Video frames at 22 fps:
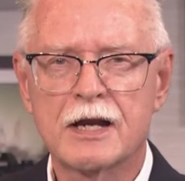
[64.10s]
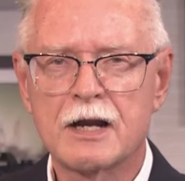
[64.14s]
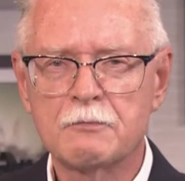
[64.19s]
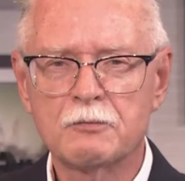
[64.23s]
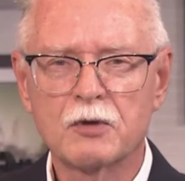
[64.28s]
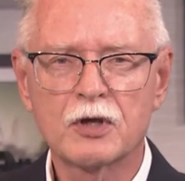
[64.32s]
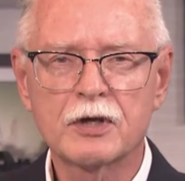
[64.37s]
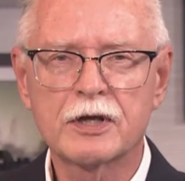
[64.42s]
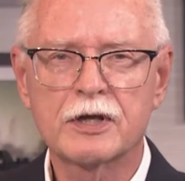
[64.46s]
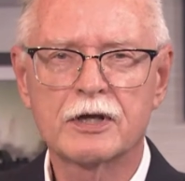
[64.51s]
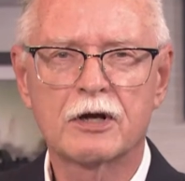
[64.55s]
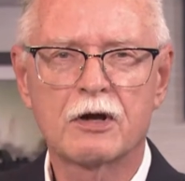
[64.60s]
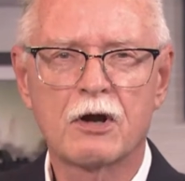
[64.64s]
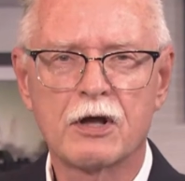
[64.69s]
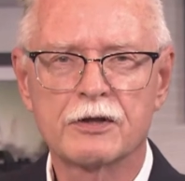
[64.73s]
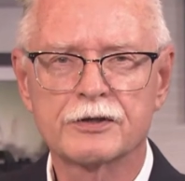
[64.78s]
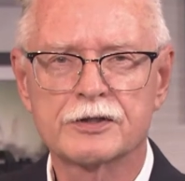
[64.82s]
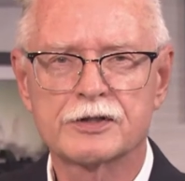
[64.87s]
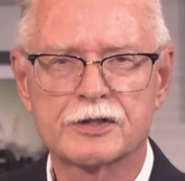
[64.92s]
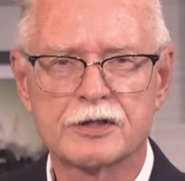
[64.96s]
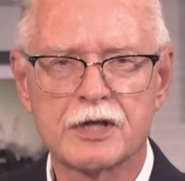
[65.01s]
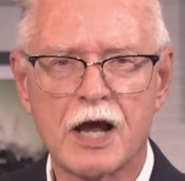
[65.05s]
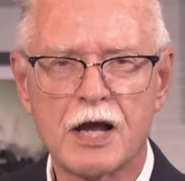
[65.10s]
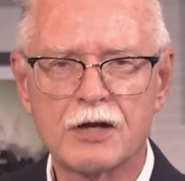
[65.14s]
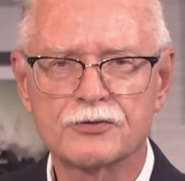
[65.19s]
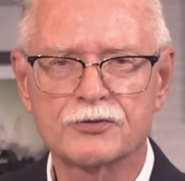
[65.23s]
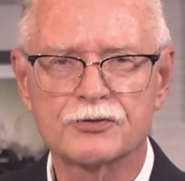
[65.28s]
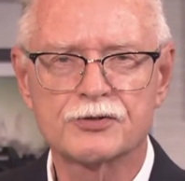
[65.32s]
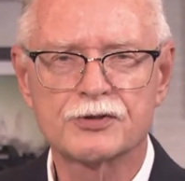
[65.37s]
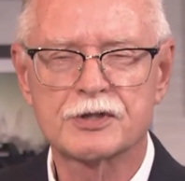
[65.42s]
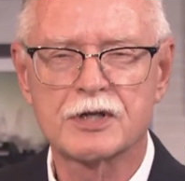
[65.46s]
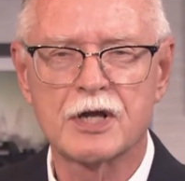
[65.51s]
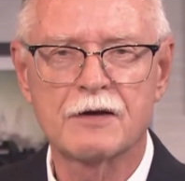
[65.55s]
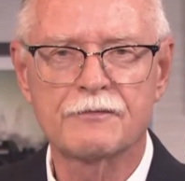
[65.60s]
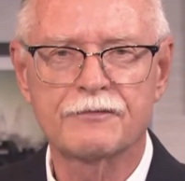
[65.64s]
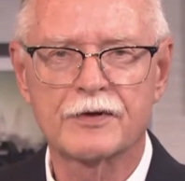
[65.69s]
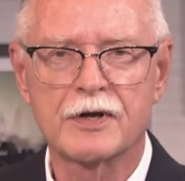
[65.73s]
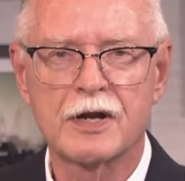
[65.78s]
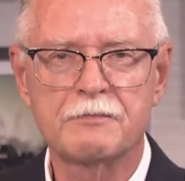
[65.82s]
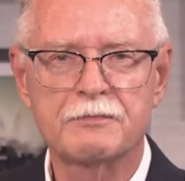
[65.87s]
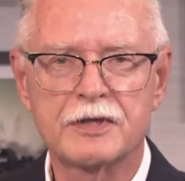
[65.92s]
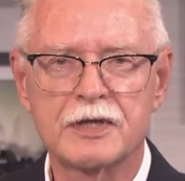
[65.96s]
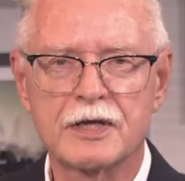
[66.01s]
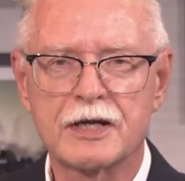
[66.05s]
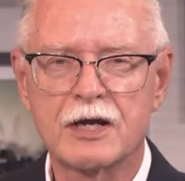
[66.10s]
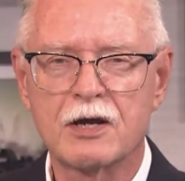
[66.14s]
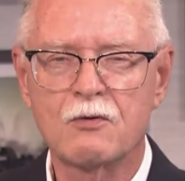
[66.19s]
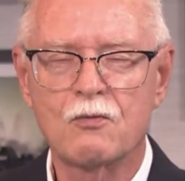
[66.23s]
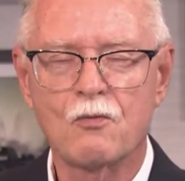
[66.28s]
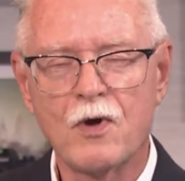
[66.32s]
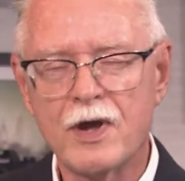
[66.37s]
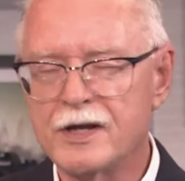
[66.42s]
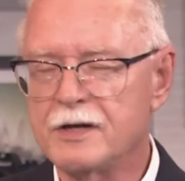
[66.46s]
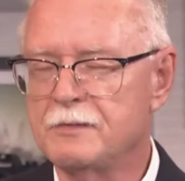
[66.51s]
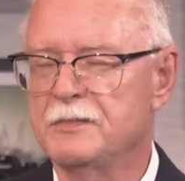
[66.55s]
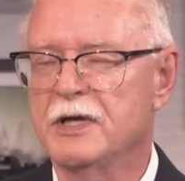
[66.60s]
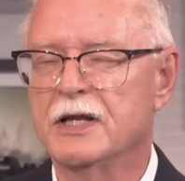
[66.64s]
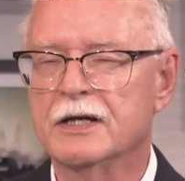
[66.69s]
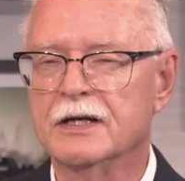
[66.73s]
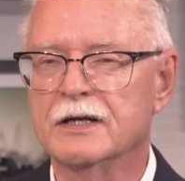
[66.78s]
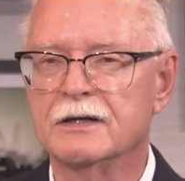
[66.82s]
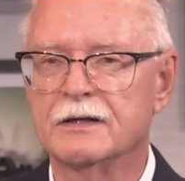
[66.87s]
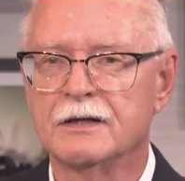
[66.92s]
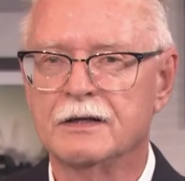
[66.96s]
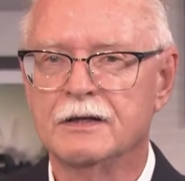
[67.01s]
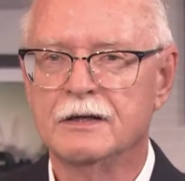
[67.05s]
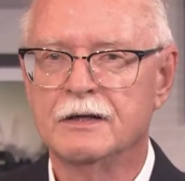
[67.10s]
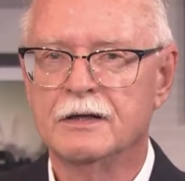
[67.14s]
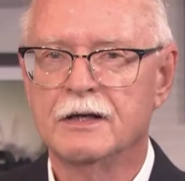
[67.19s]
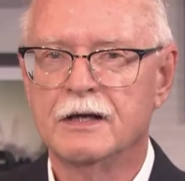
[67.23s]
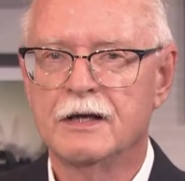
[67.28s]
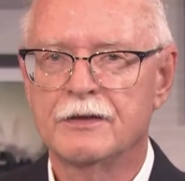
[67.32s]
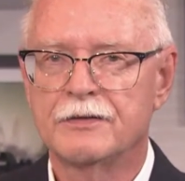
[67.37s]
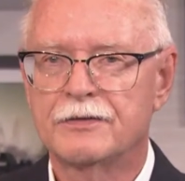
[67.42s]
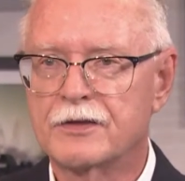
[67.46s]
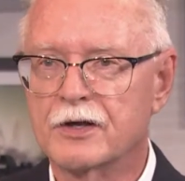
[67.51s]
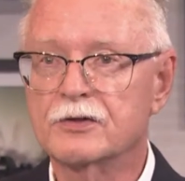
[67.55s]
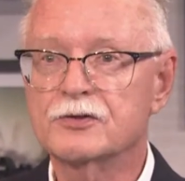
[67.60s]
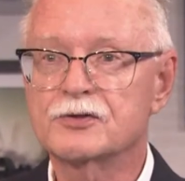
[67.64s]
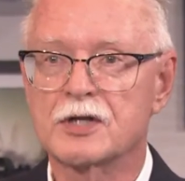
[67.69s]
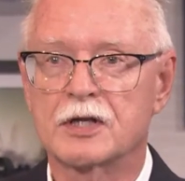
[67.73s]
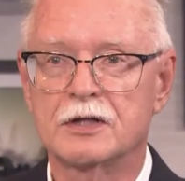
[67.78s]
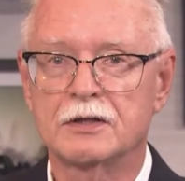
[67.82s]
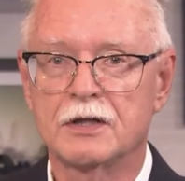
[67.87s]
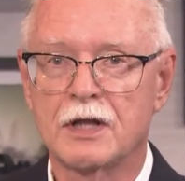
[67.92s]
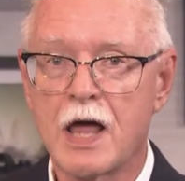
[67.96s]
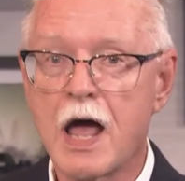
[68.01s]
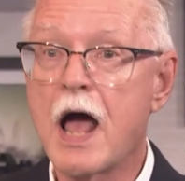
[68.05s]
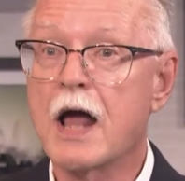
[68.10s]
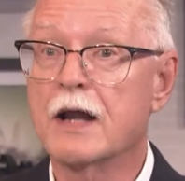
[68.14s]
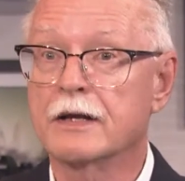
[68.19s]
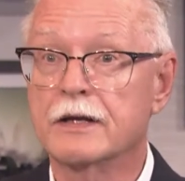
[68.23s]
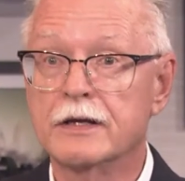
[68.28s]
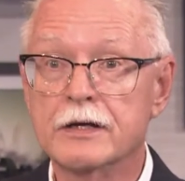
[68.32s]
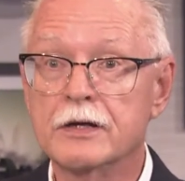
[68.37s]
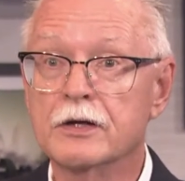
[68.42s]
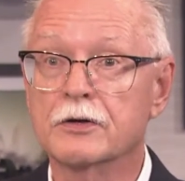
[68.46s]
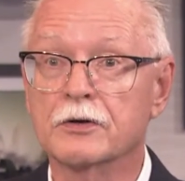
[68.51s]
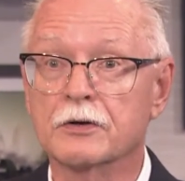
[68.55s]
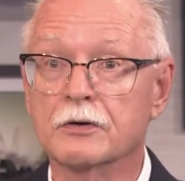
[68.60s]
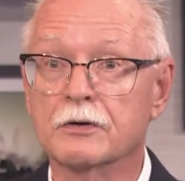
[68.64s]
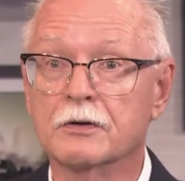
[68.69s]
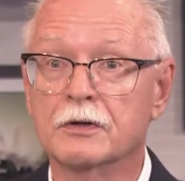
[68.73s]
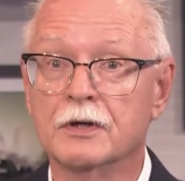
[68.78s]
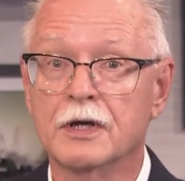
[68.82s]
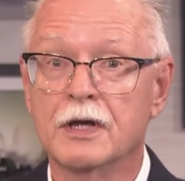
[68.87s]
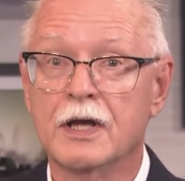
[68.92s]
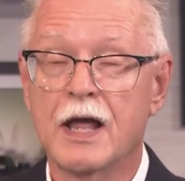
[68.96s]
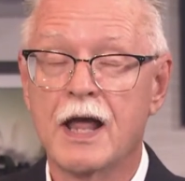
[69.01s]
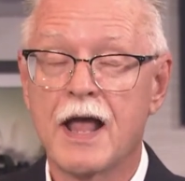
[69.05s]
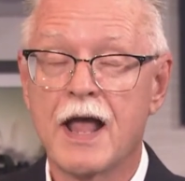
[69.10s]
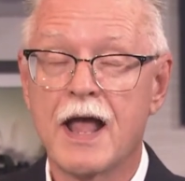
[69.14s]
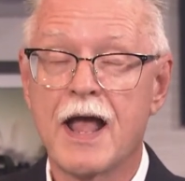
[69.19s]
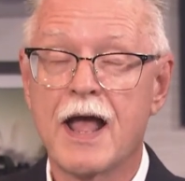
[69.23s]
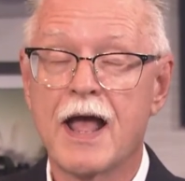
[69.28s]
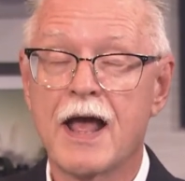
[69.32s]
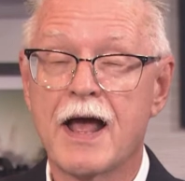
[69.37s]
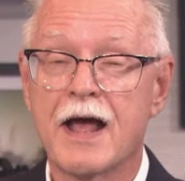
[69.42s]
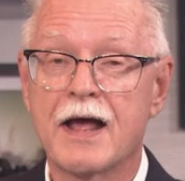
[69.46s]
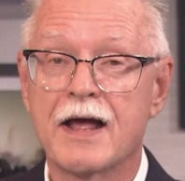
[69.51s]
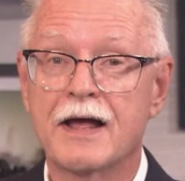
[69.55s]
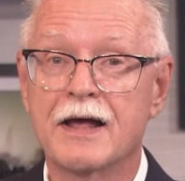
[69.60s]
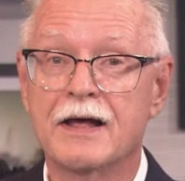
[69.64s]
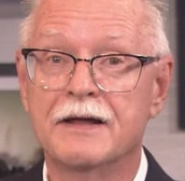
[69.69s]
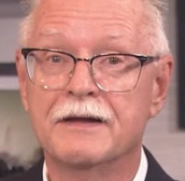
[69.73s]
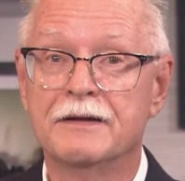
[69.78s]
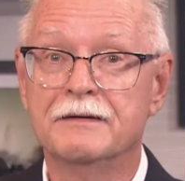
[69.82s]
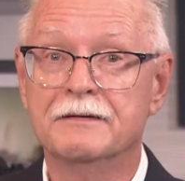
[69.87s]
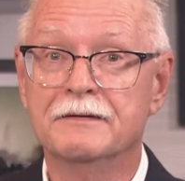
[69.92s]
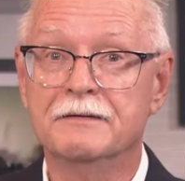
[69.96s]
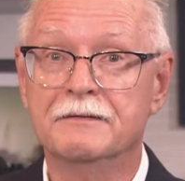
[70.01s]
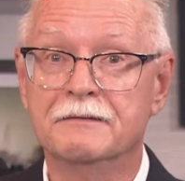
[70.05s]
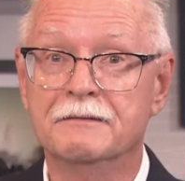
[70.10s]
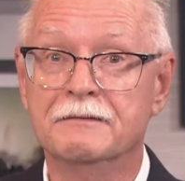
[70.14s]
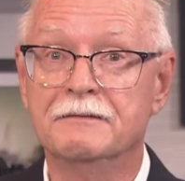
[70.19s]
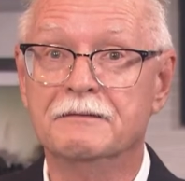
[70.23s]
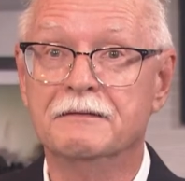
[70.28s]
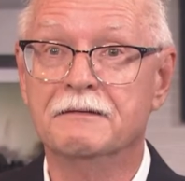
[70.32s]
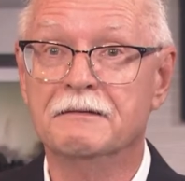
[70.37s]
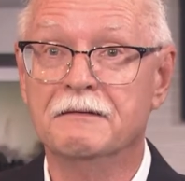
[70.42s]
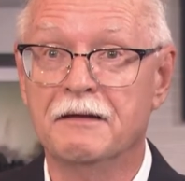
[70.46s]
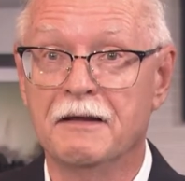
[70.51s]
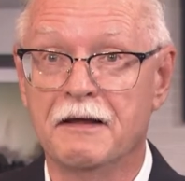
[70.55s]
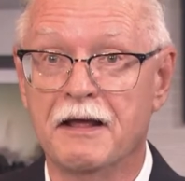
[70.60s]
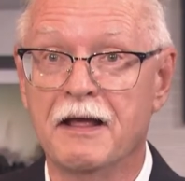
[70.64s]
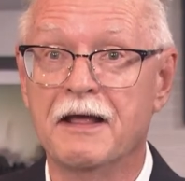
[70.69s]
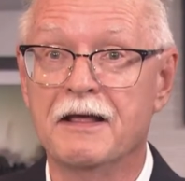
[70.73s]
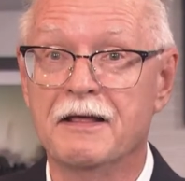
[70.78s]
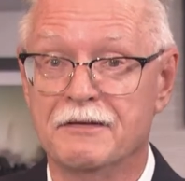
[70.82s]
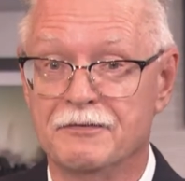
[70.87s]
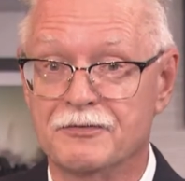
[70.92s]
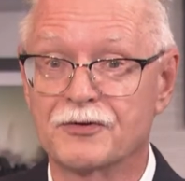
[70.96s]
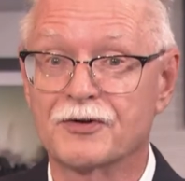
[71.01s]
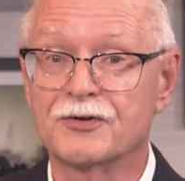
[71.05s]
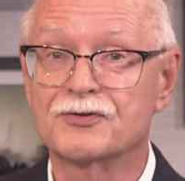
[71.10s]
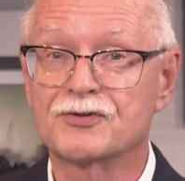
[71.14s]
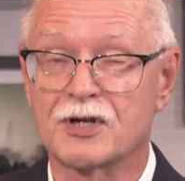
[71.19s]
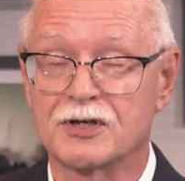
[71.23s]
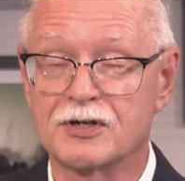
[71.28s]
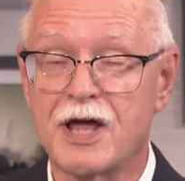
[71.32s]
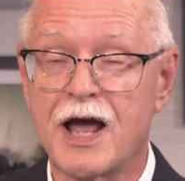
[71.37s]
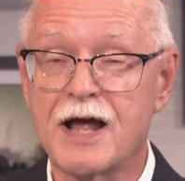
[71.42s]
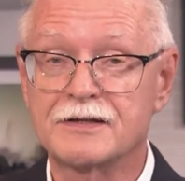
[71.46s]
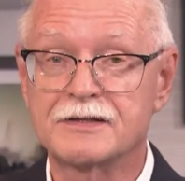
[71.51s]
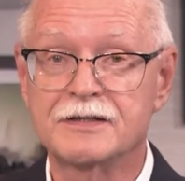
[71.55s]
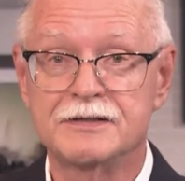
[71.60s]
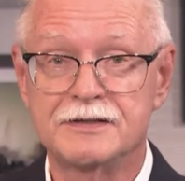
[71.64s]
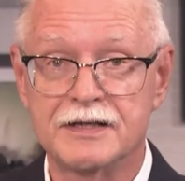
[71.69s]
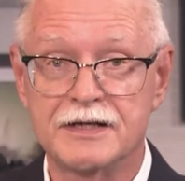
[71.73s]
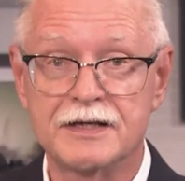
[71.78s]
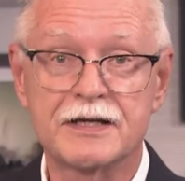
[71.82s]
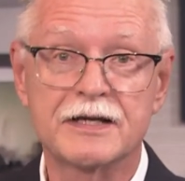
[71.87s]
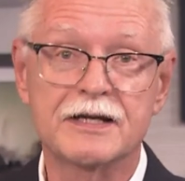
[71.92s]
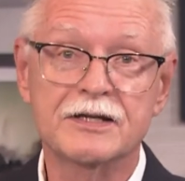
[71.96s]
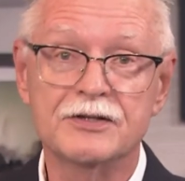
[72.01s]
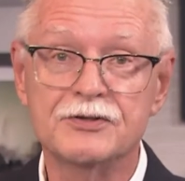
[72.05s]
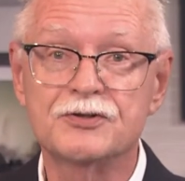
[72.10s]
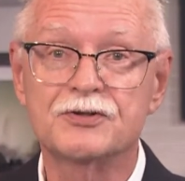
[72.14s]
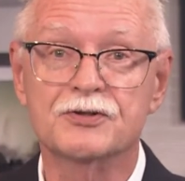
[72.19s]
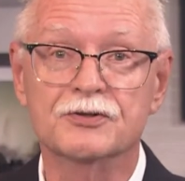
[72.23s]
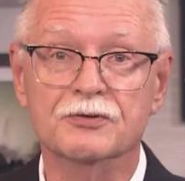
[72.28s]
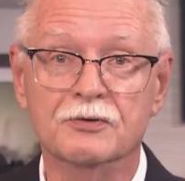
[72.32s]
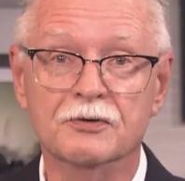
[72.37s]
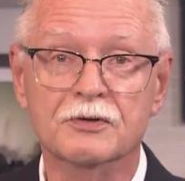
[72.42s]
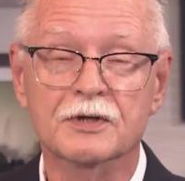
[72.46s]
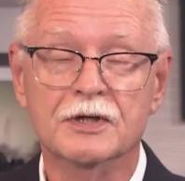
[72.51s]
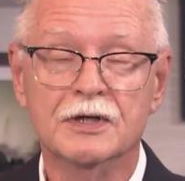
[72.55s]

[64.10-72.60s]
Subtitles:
I'm looking at all this Dodgers stuff, and I'm thinking, wait a minute, there's a lot here. And there's a lot to dig into.